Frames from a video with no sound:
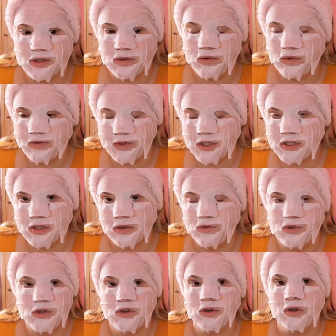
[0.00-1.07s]
I don't know if they
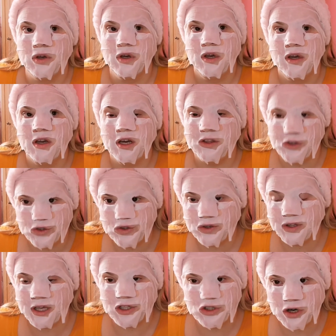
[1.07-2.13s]
still do, and they
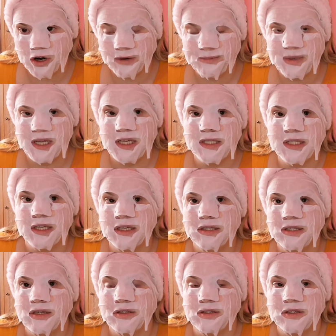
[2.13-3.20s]
do like charm
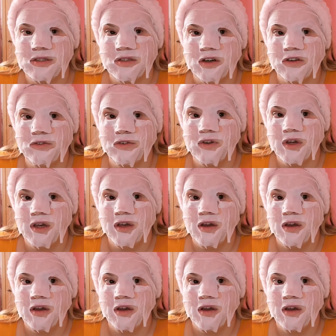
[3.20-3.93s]
bracelets and stuff.